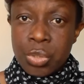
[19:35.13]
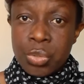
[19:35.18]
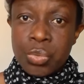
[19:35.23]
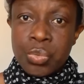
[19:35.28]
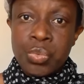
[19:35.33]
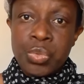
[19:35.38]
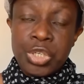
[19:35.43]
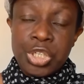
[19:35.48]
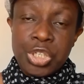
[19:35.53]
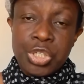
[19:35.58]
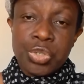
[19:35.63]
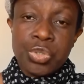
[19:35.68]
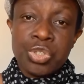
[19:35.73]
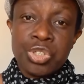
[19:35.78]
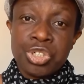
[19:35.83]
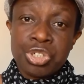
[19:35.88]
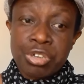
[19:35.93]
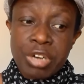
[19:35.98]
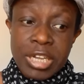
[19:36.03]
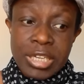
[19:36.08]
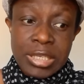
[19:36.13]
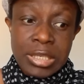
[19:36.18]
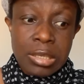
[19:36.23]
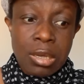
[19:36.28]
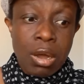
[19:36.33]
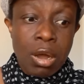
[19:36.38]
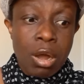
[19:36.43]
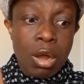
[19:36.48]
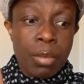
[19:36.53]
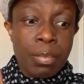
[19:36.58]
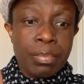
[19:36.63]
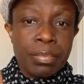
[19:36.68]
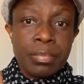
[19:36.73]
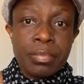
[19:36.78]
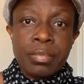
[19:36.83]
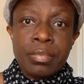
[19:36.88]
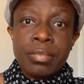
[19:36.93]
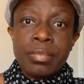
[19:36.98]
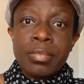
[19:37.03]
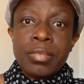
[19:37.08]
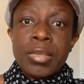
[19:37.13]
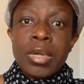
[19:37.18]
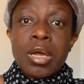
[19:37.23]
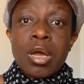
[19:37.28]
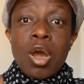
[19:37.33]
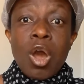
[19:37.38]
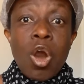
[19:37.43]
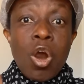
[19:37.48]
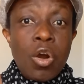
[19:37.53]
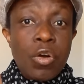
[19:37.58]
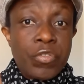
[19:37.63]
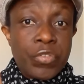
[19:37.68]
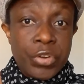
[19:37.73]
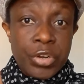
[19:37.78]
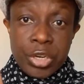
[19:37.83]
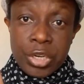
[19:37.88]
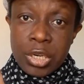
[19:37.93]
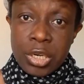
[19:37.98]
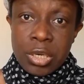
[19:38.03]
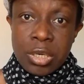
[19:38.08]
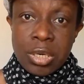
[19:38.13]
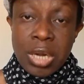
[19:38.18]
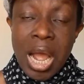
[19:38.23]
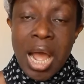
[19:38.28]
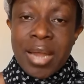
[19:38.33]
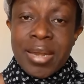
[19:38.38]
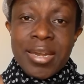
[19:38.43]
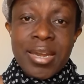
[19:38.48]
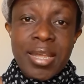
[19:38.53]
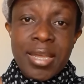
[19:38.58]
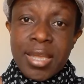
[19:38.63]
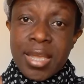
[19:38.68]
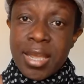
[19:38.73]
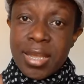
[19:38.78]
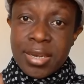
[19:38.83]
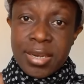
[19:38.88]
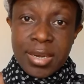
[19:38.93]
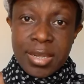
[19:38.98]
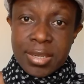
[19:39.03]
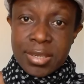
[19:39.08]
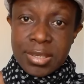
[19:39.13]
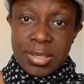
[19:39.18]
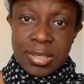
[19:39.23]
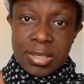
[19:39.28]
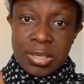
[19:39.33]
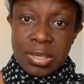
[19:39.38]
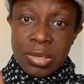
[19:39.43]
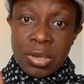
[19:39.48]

We should dress up covered our nakedness.